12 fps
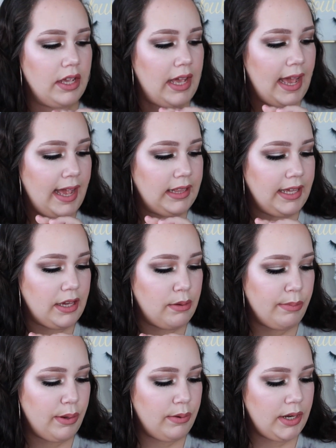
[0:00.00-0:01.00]
highlight
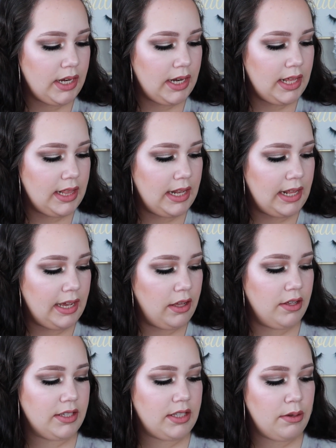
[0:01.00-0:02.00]
component, and then I
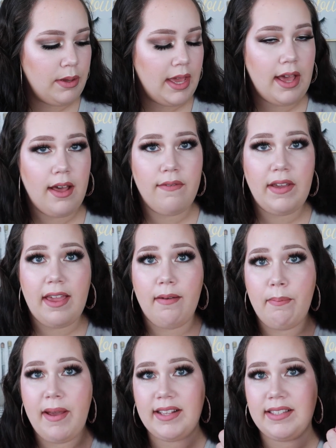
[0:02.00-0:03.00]
also have a
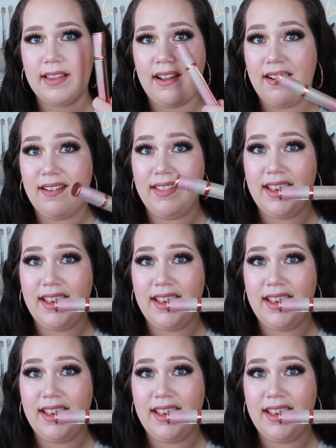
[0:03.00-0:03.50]
mascara